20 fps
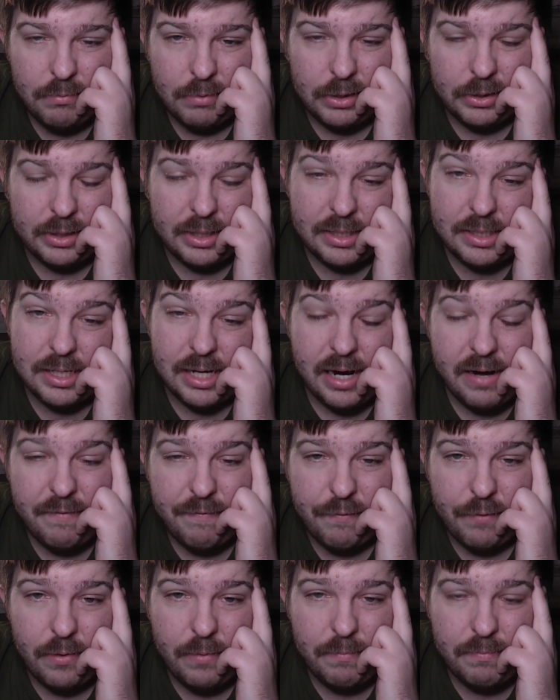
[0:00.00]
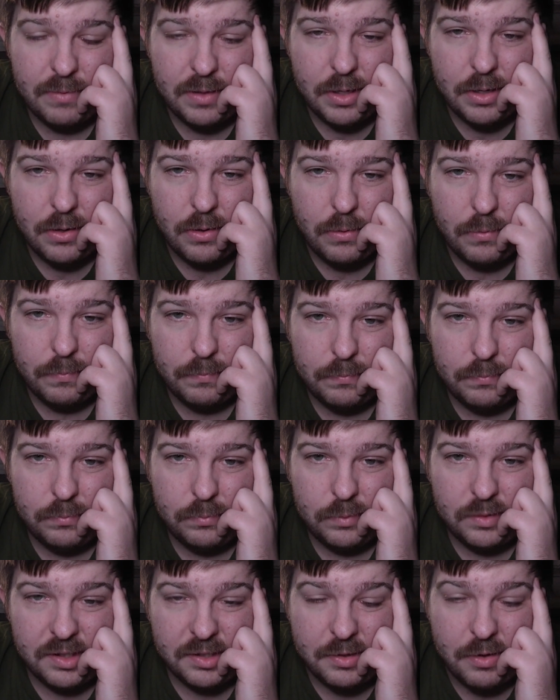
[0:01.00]
Well, aside from you know
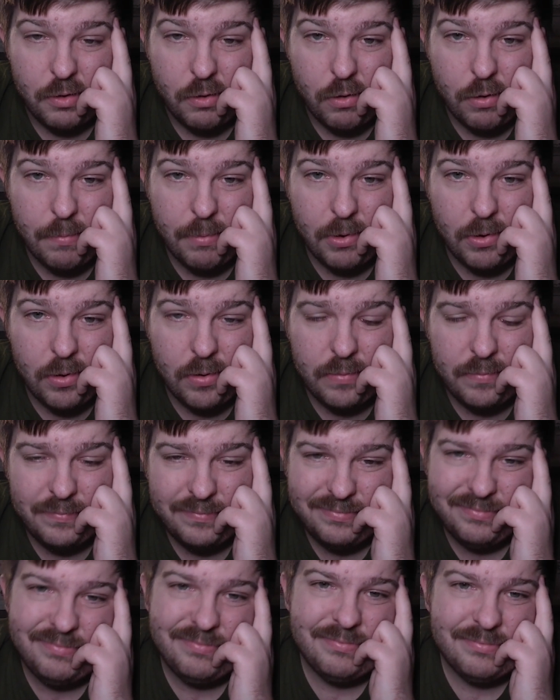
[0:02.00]
Justin Herbert,